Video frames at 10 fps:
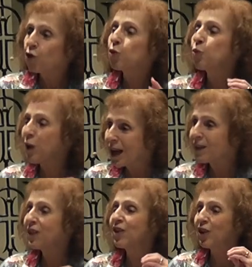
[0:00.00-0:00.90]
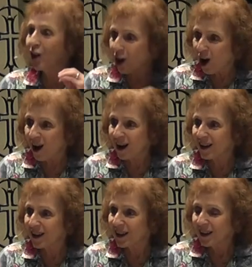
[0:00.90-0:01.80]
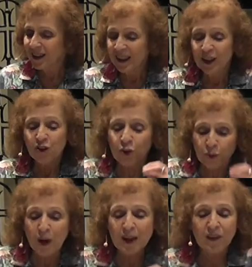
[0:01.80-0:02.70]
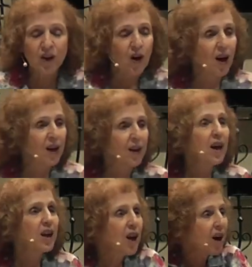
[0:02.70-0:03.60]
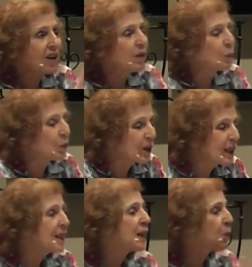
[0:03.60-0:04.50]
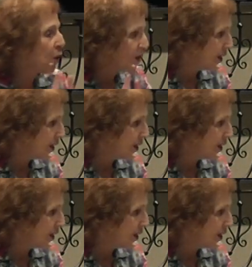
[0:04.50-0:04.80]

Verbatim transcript: trust God. Trust God. God is bringing them on